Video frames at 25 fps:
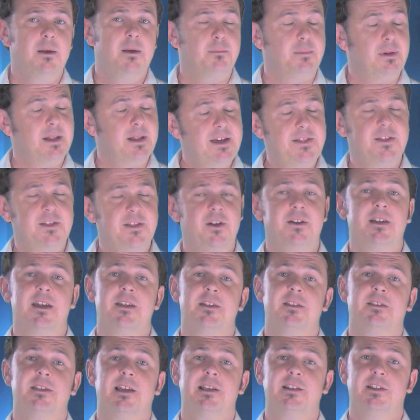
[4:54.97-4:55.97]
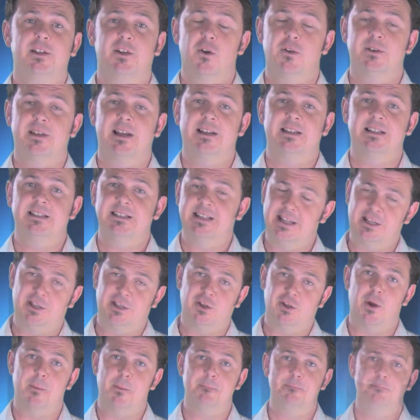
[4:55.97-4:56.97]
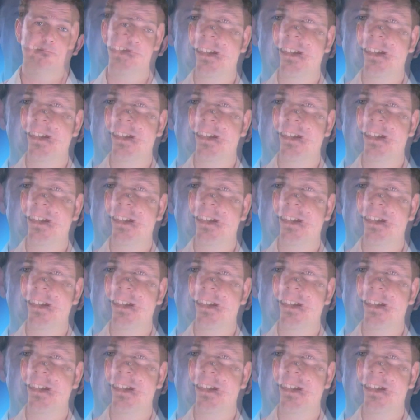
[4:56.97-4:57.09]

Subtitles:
please don't hesitate to contact us anytime.